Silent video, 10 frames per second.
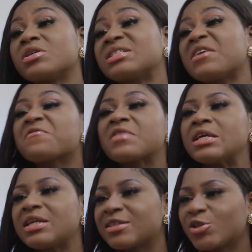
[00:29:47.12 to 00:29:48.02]
yourself
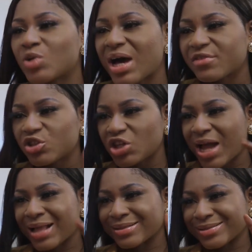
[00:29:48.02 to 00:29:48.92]
thinking that you have a
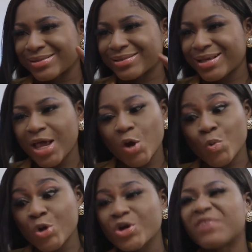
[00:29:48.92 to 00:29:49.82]
chance
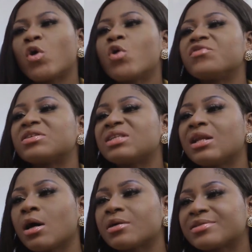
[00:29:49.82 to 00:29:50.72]
when you have
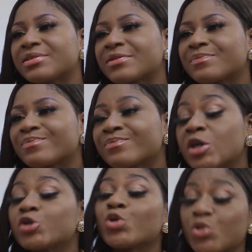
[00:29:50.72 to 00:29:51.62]
obviously lost.
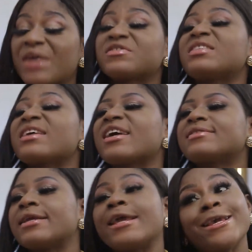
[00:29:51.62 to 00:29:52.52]
So you have to take
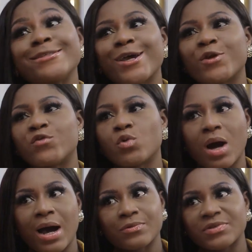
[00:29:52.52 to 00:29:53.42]
that thing inside of you
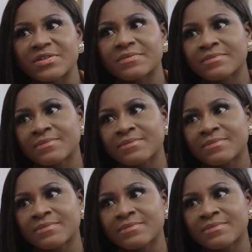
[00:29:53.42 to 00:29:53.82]
out.